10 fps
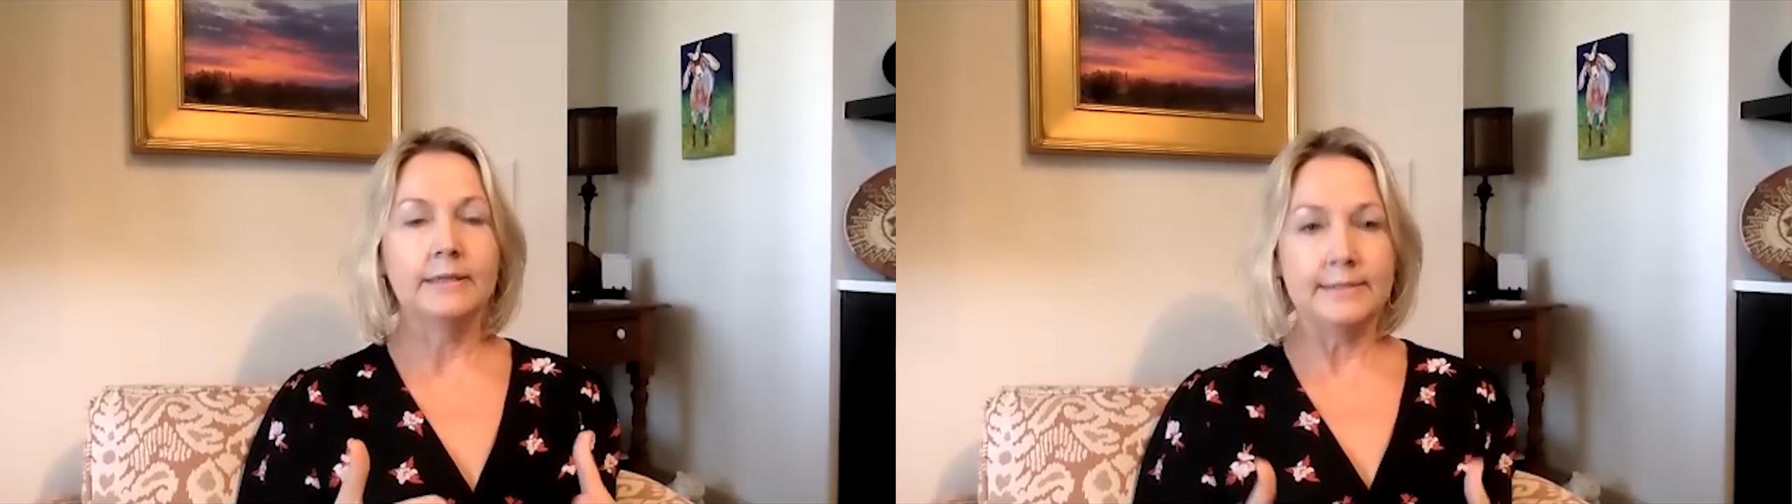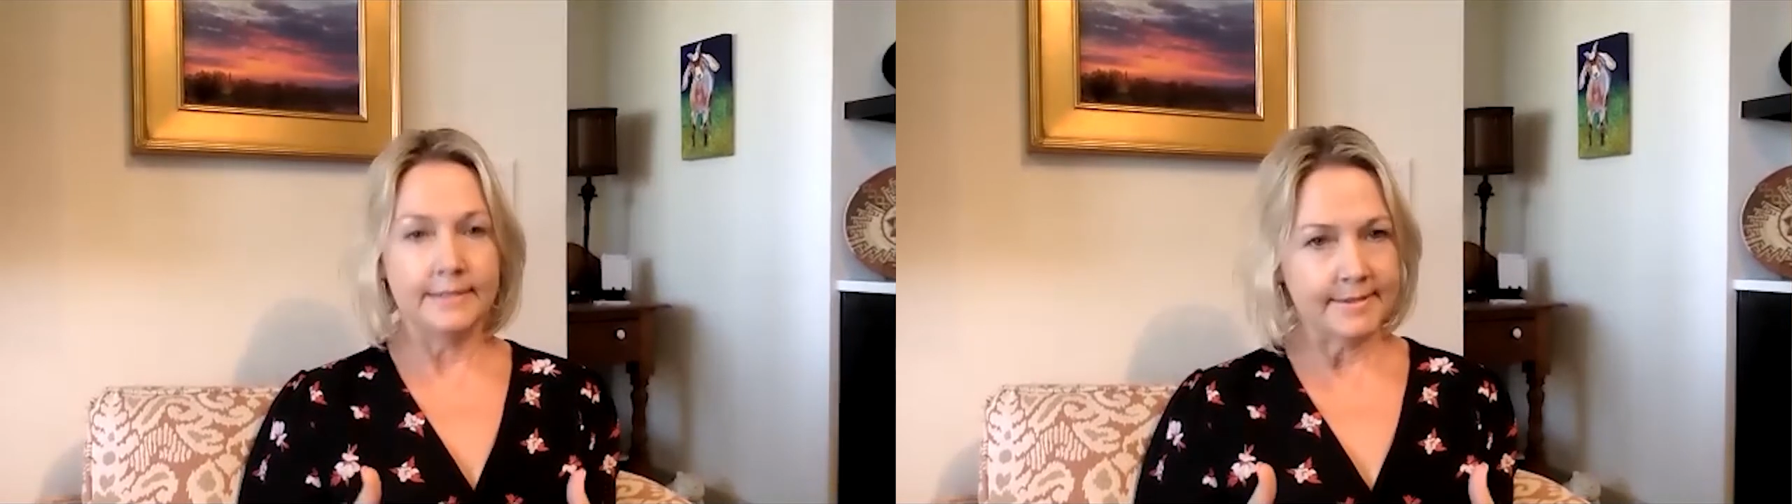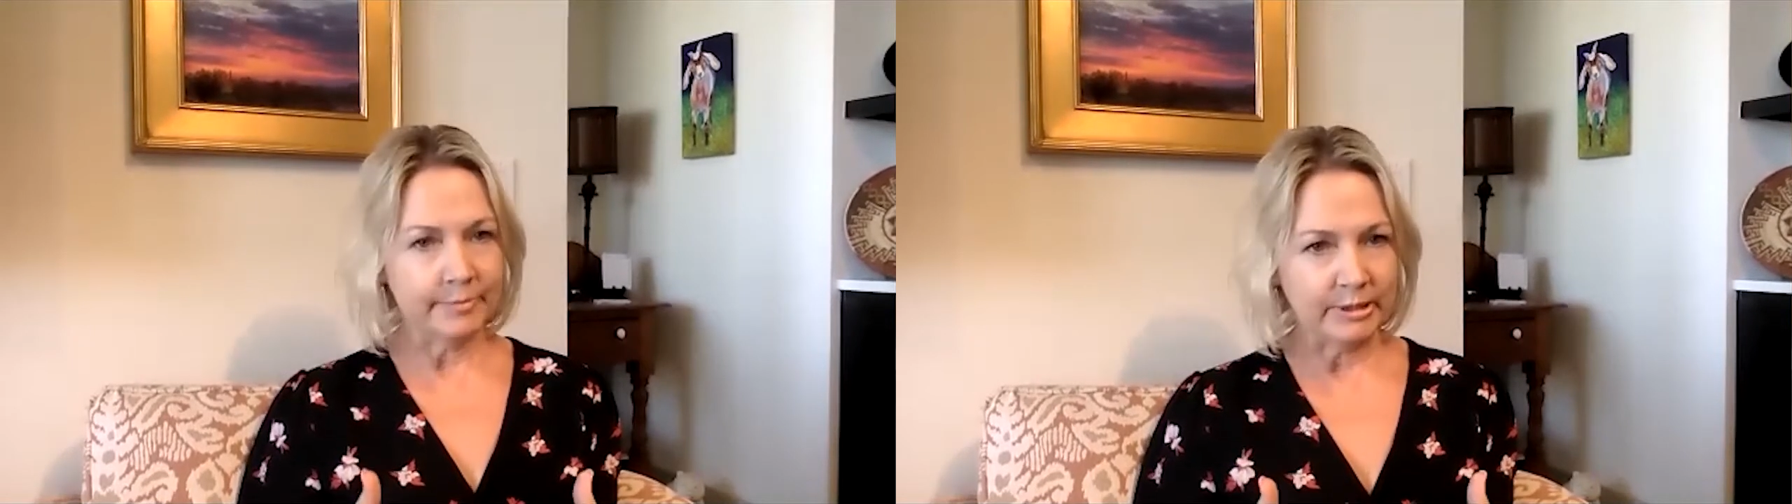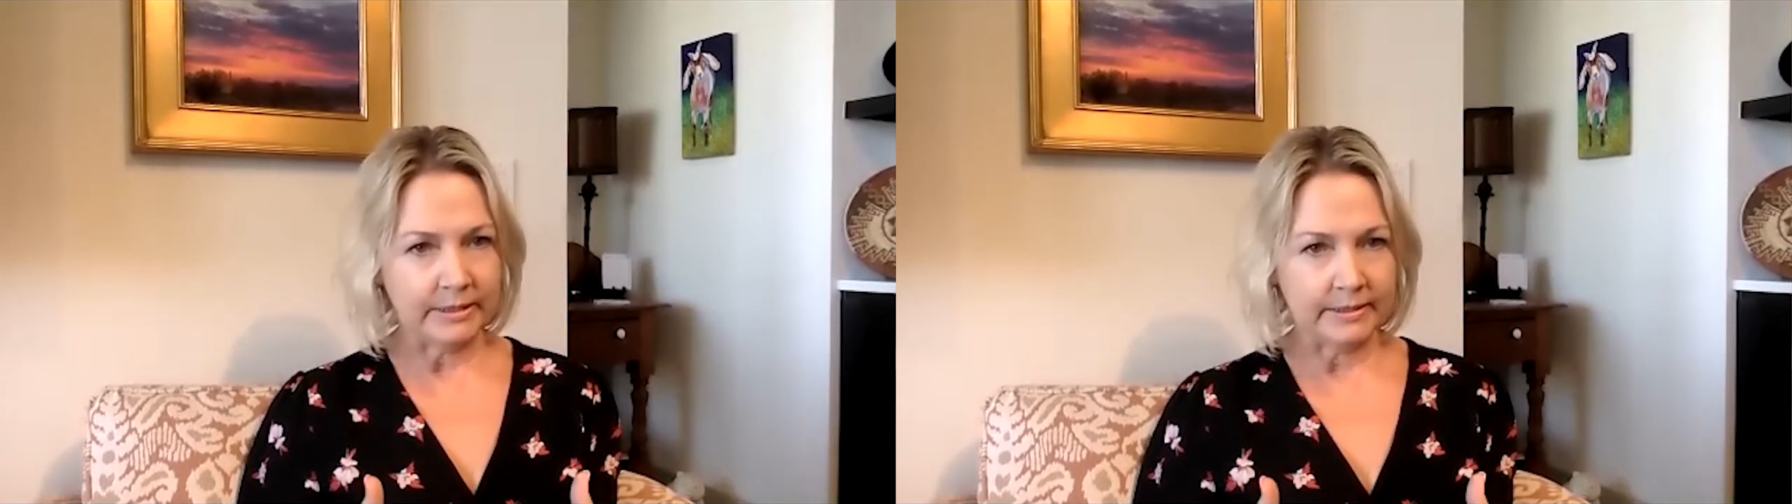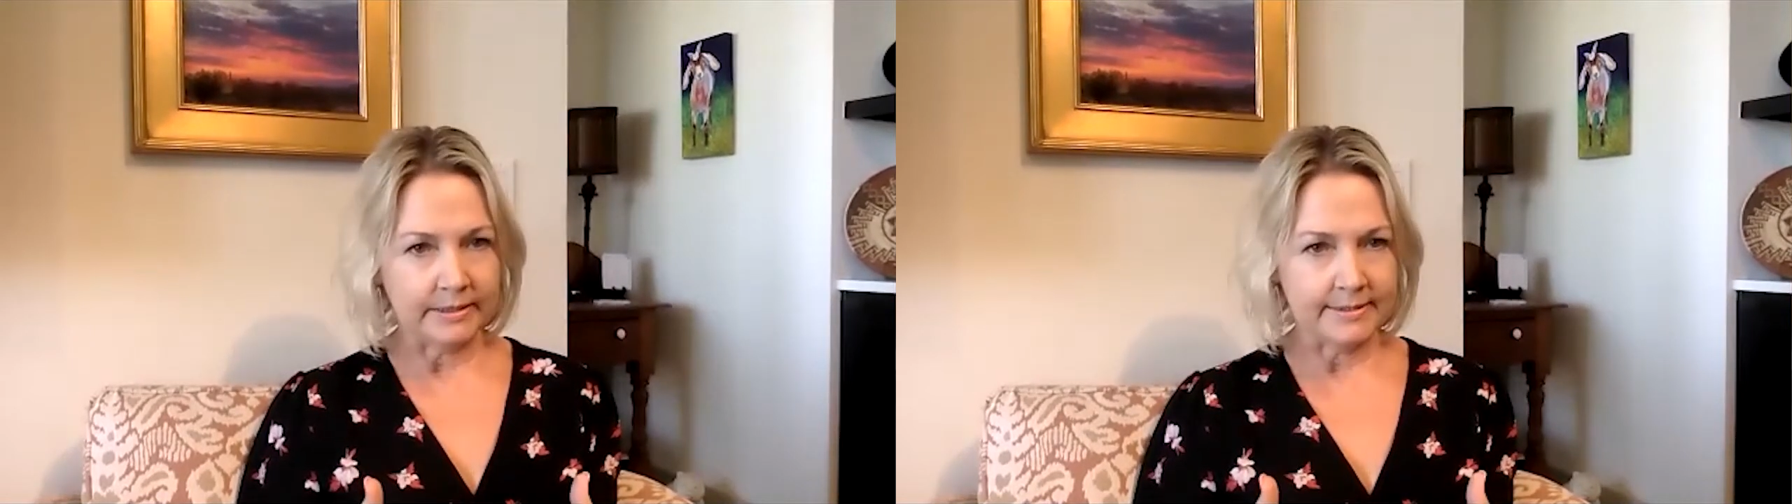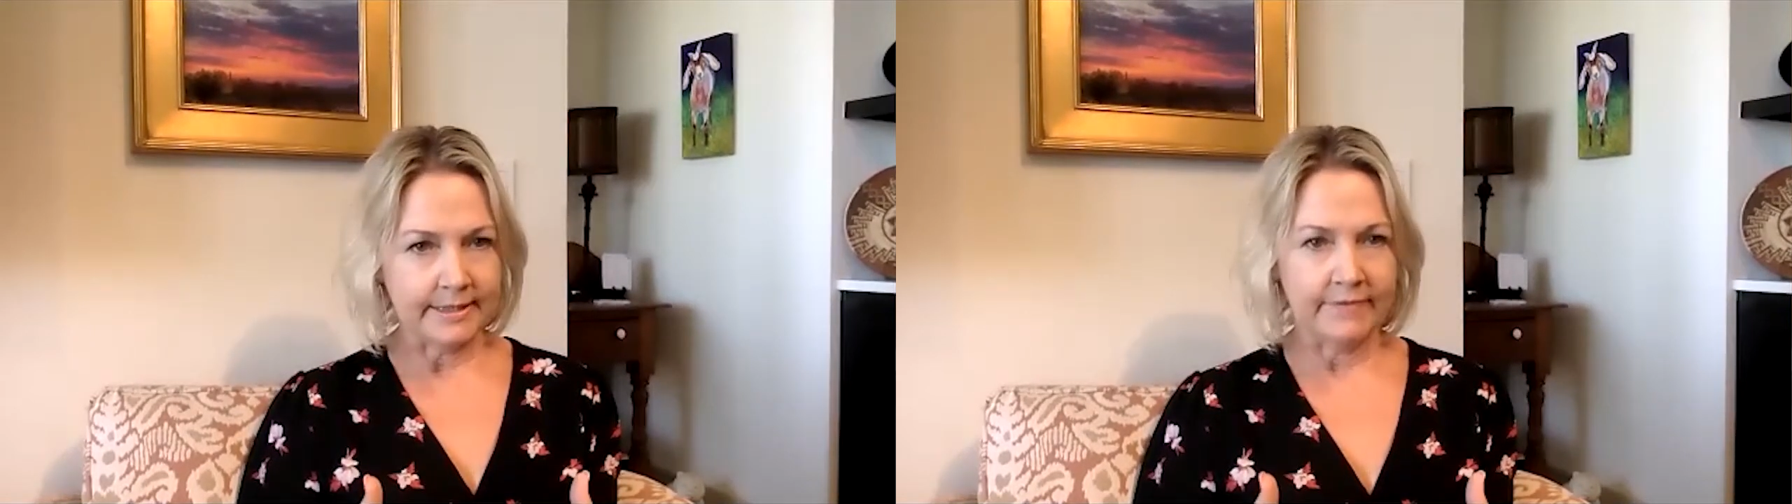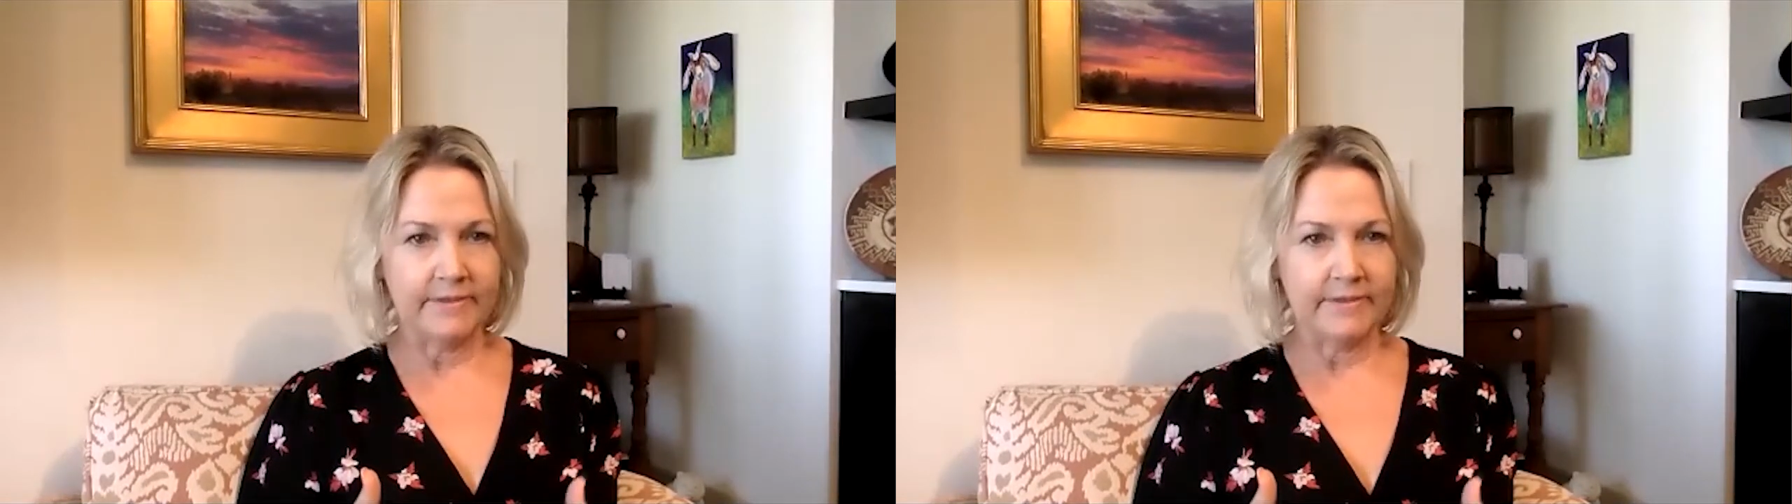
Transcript: discipline in his life